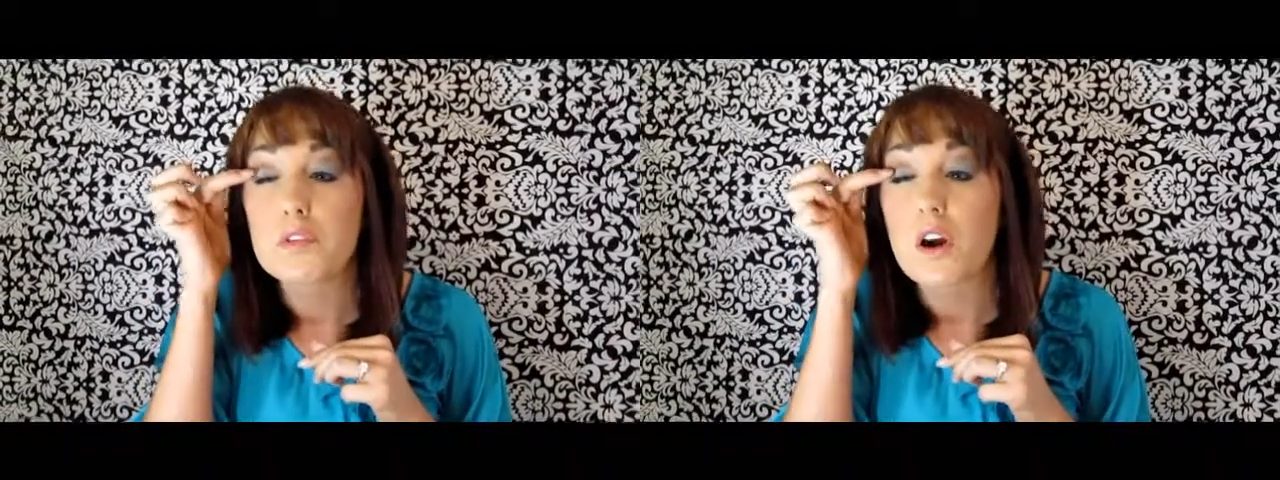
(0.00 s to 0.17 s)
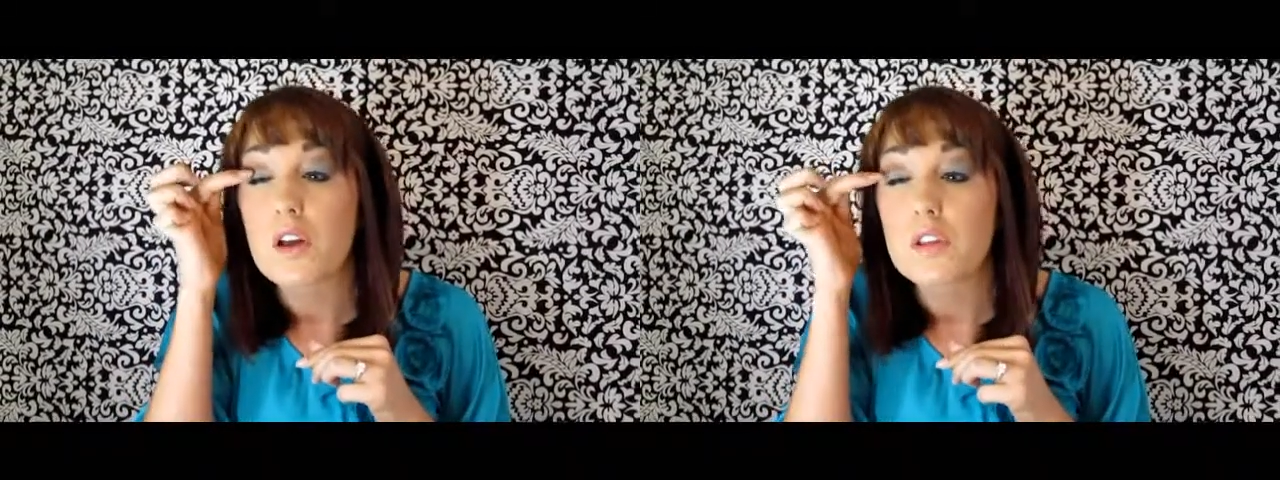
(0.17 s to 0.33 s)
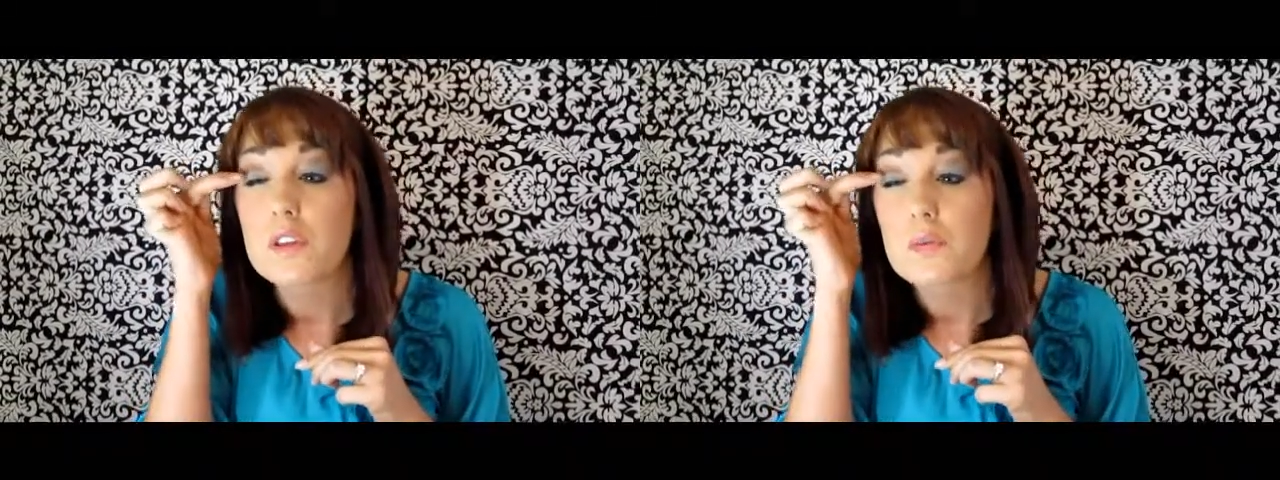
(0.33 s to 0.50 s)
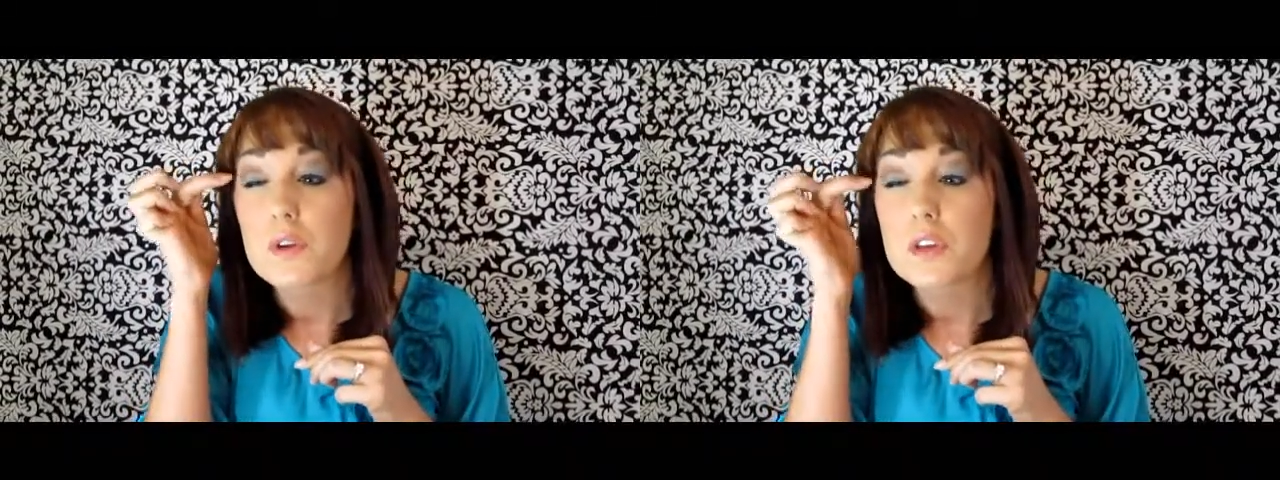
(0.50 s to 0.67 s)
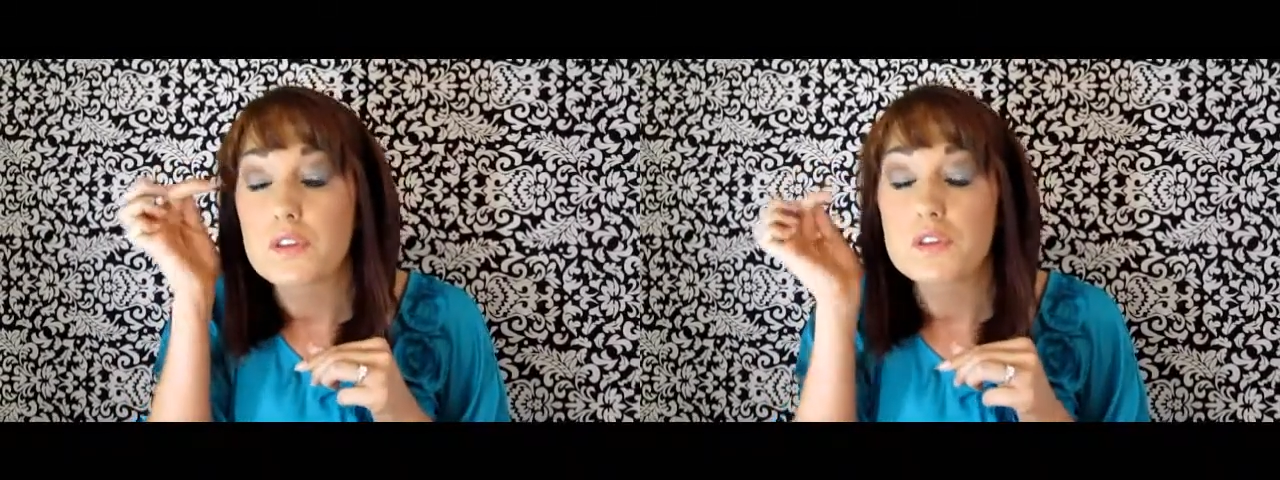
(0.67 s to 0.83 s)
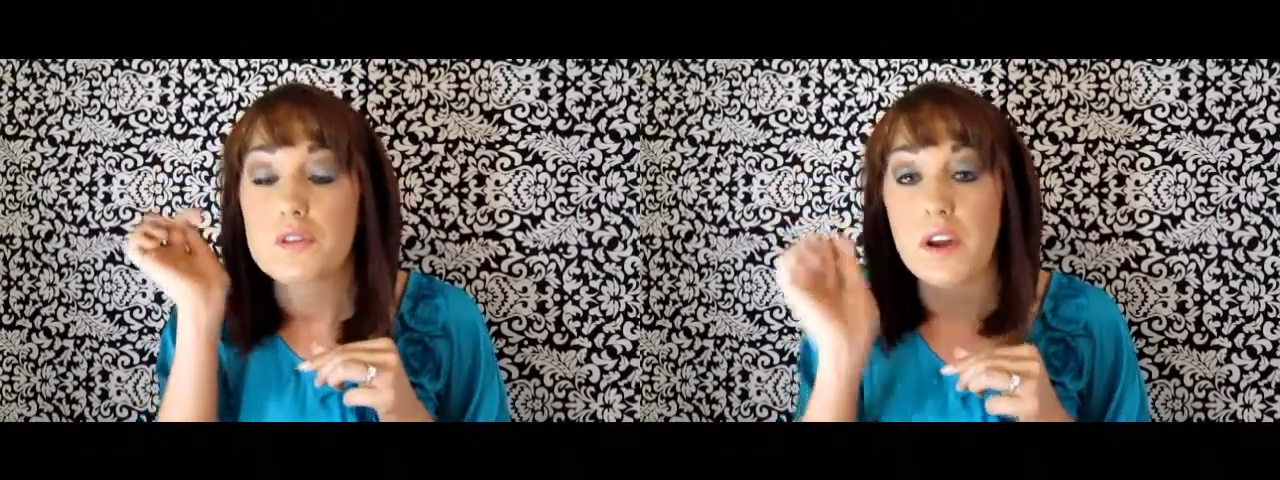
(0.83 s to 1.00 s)
color that we
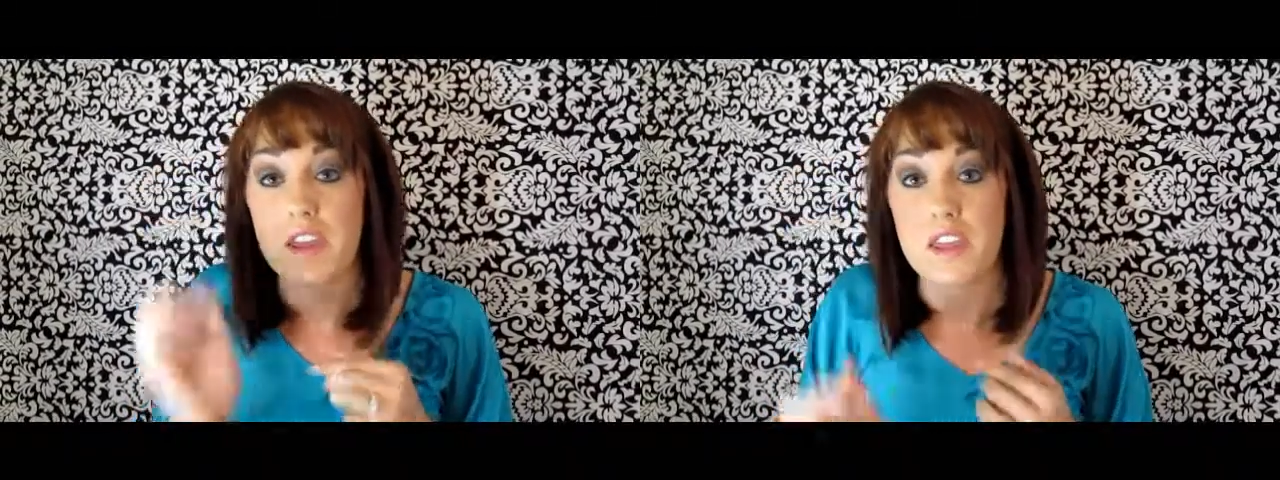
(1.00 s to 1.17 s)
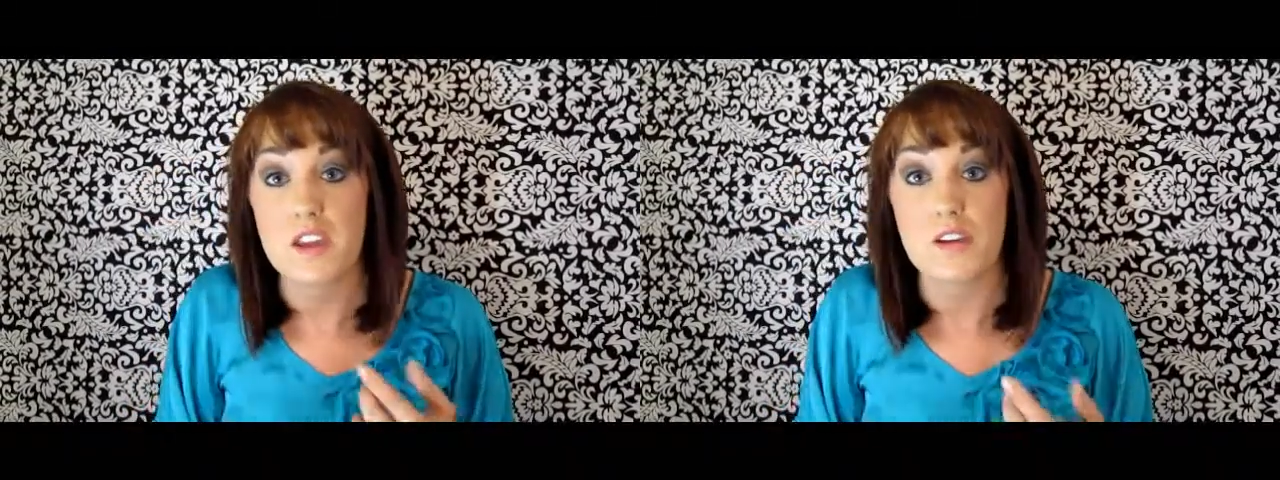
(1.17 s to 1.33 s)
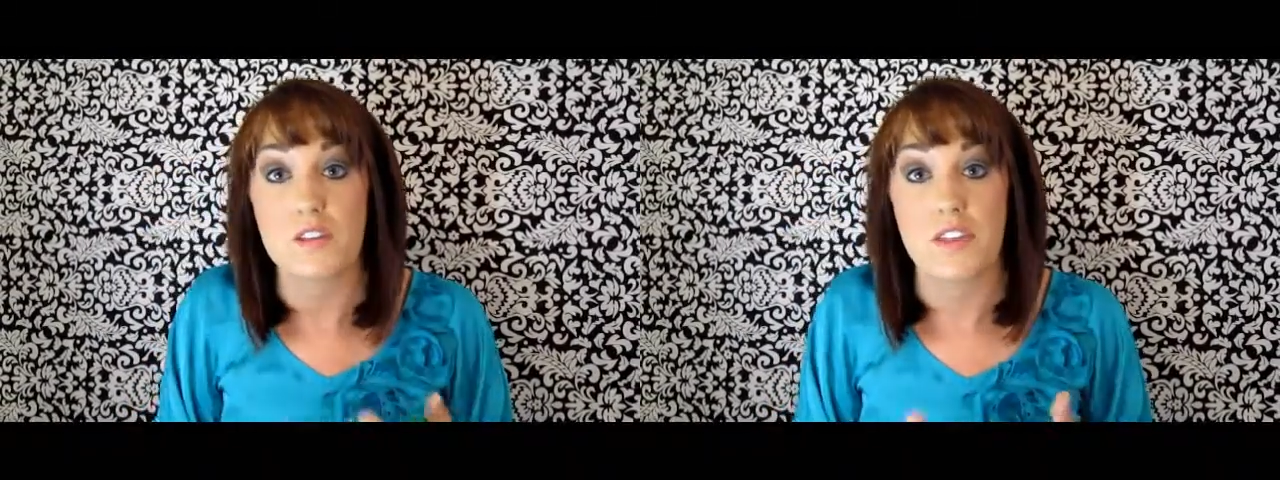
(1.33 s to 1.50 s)
used right here.